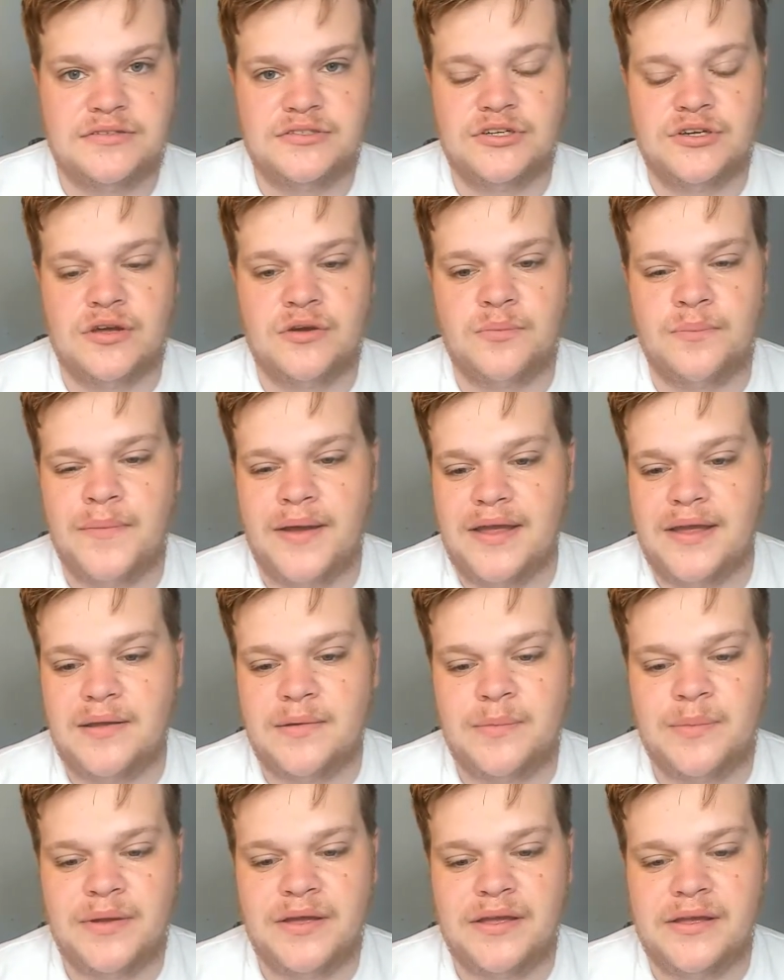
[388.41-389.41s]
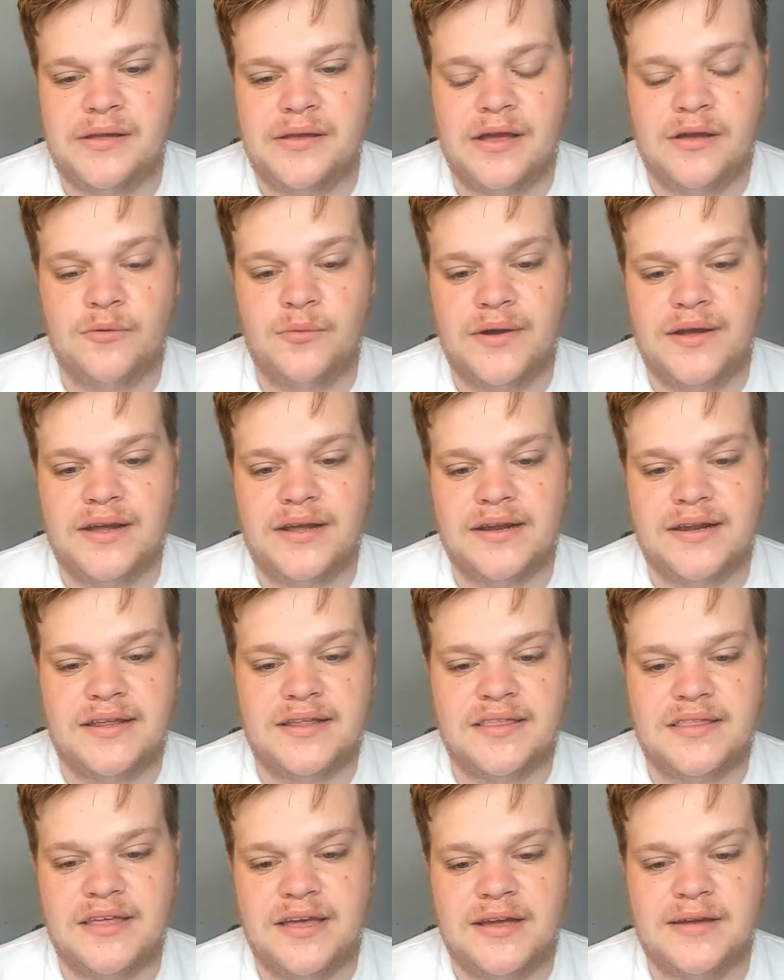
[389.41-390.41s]
maybe a weekly
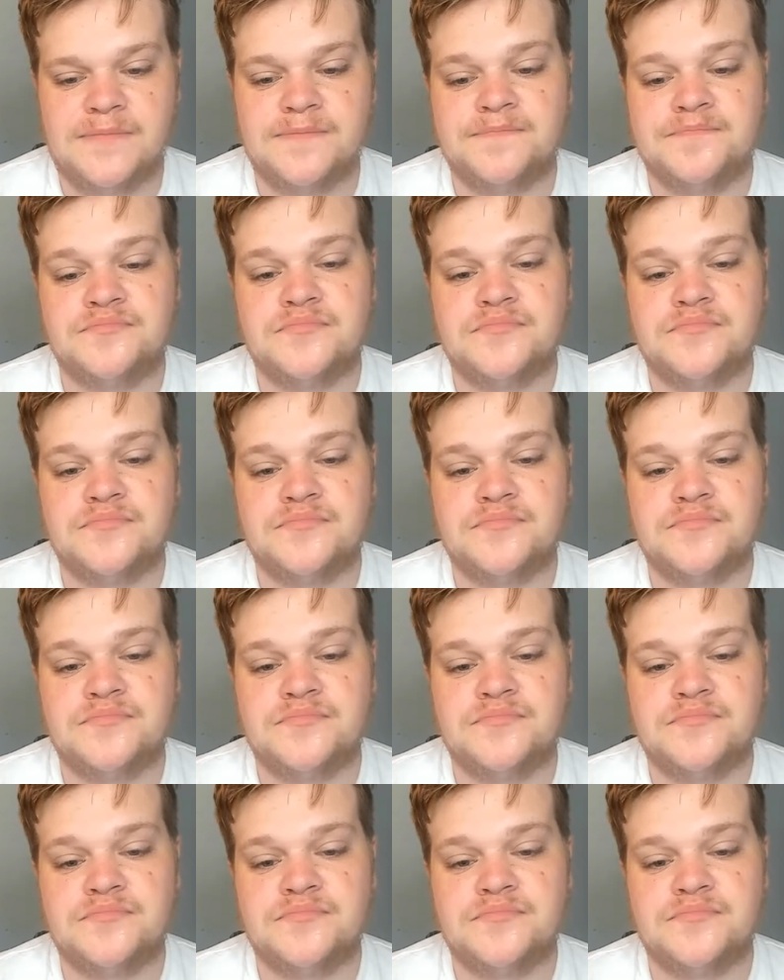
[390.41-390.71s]
thing.